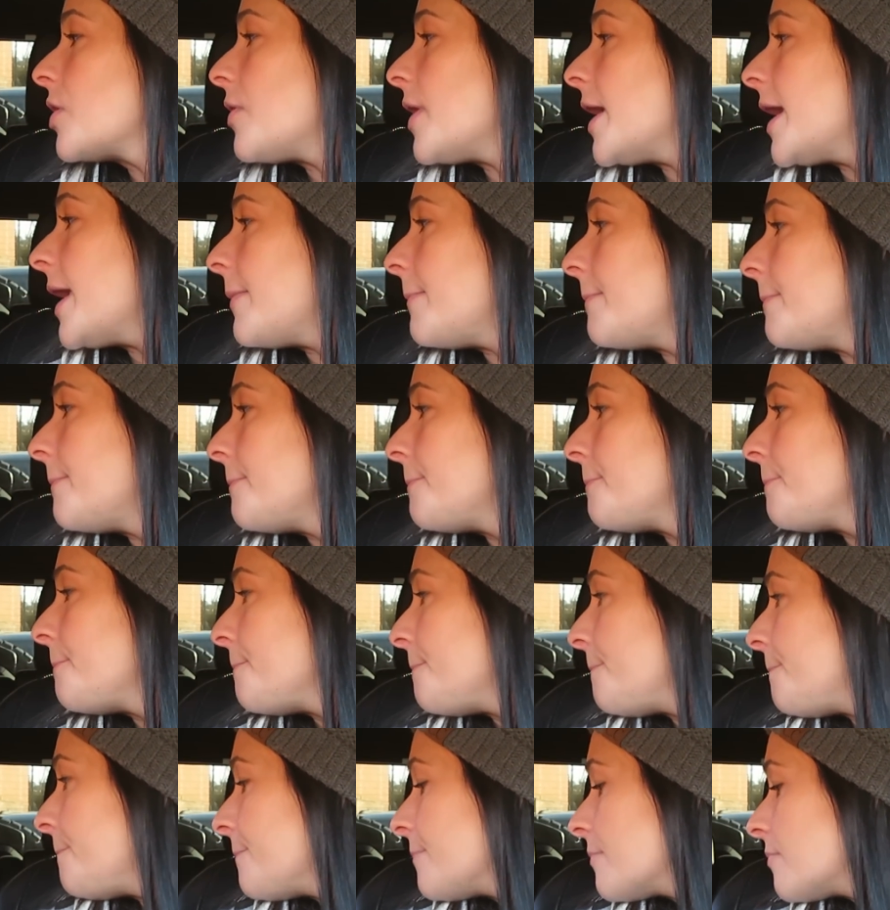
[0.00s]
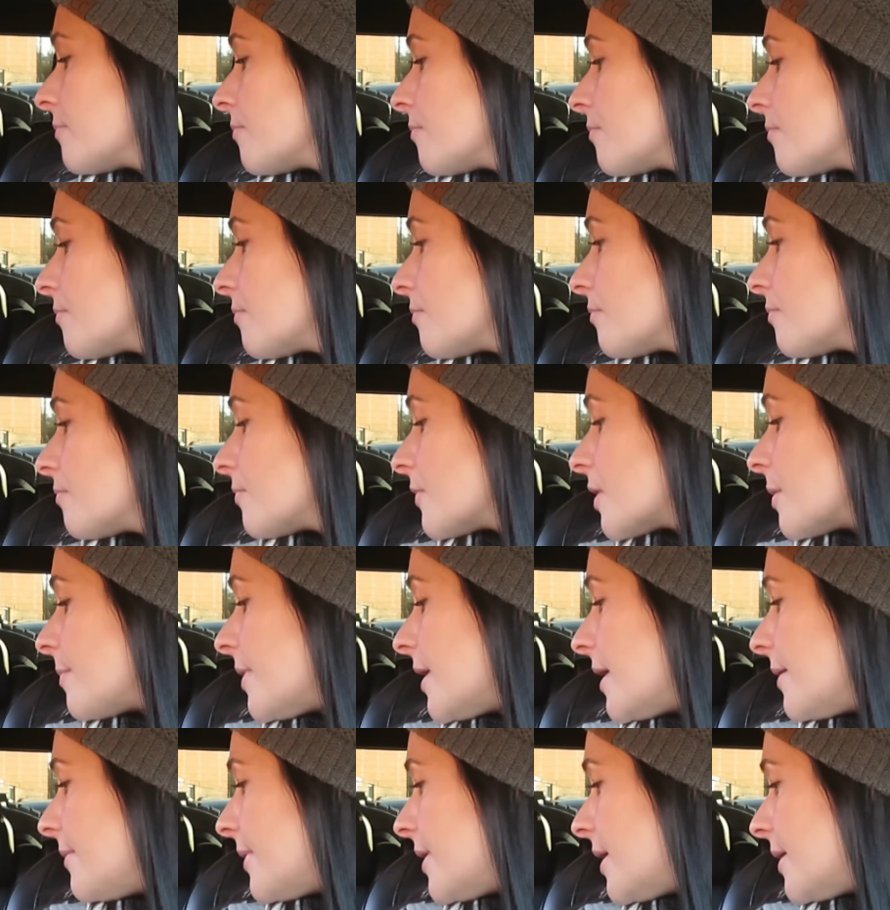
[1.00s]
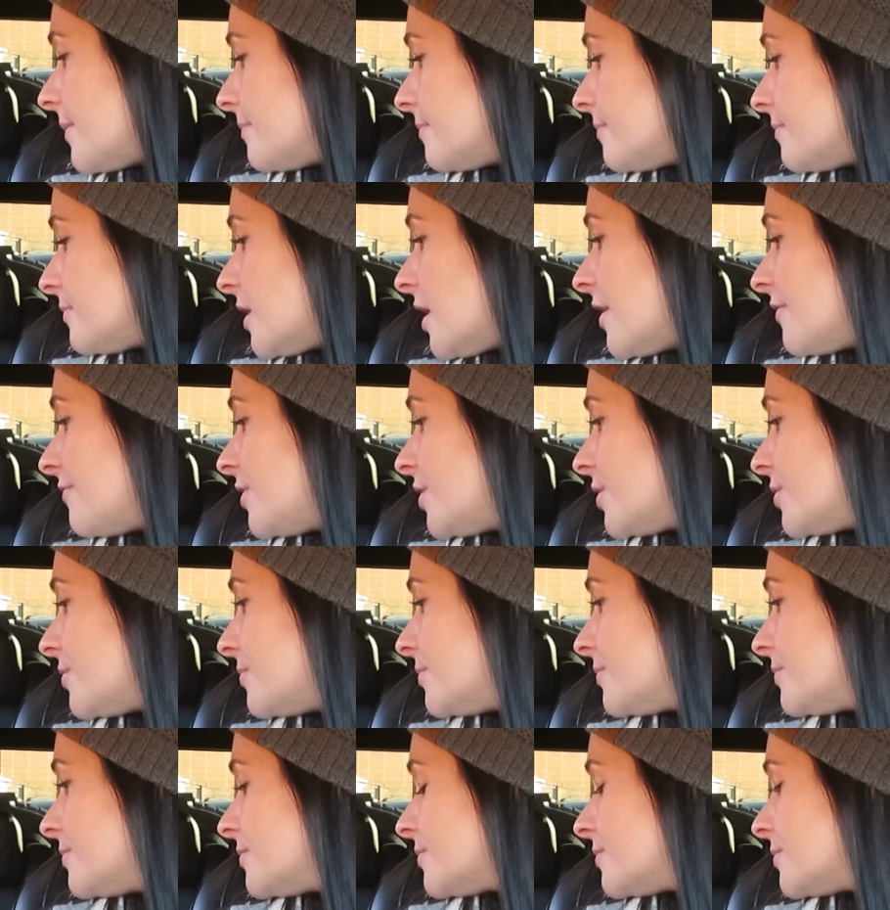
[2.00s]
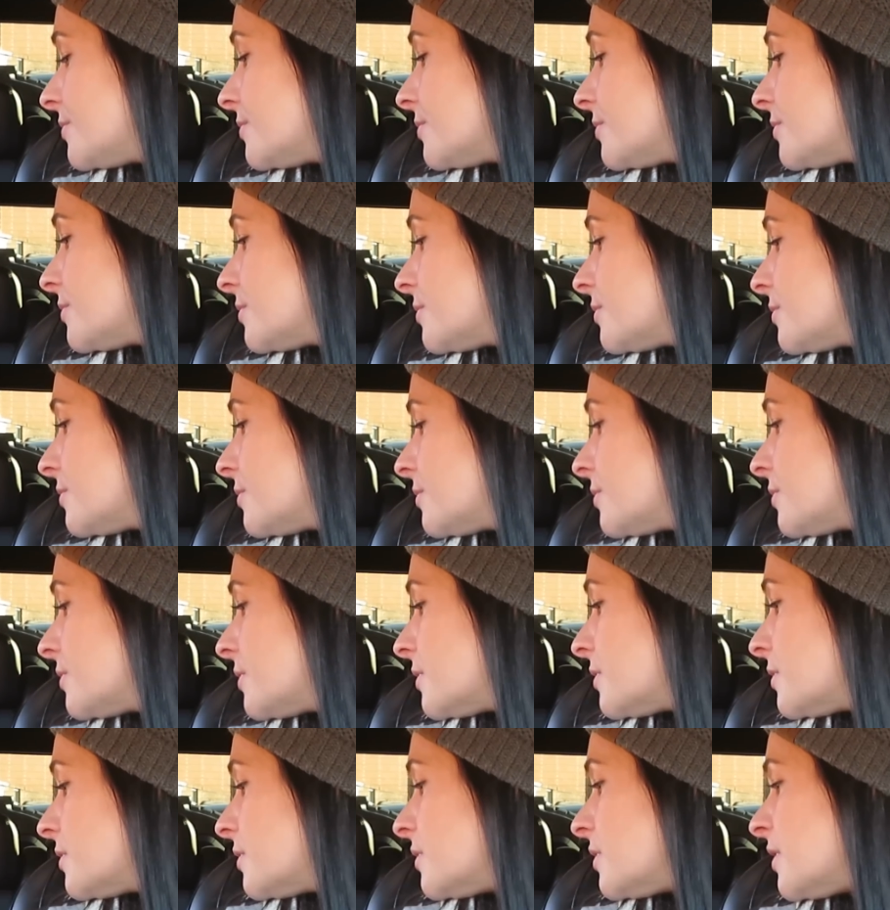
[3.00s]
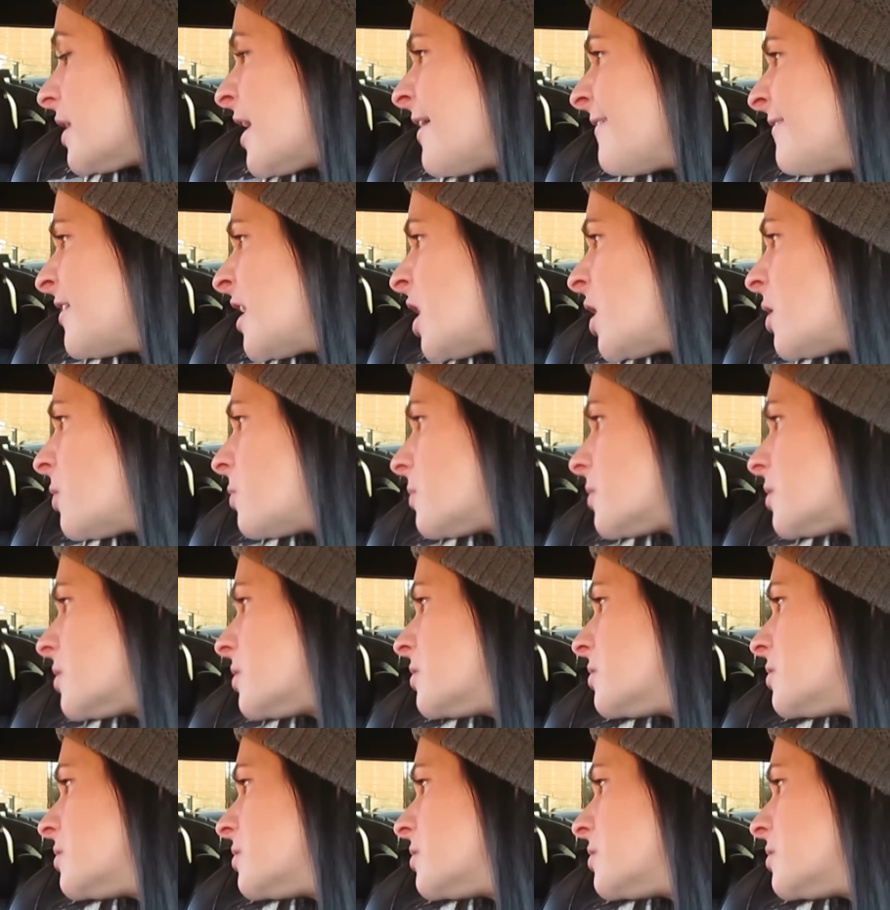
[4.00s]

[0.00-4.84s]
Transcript: Go ahead. Bye, bud. Love you. Love you.